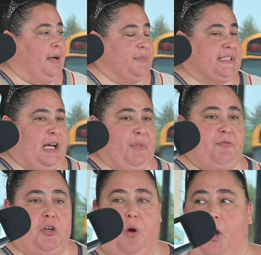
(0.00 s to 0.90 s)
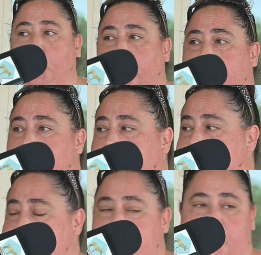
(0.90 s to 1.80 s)
Some of you are Holy
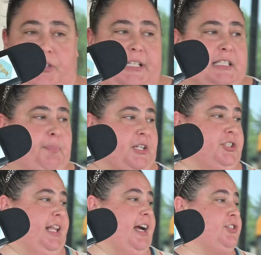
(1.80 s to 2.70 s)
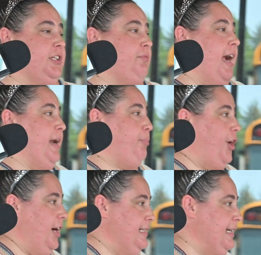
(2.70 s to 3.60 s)
Trinity students, but you'll actually ride a
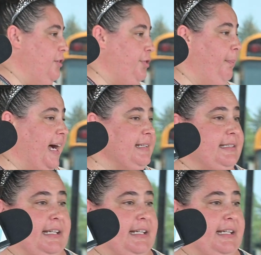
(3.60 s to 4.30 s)
Prairie South bus.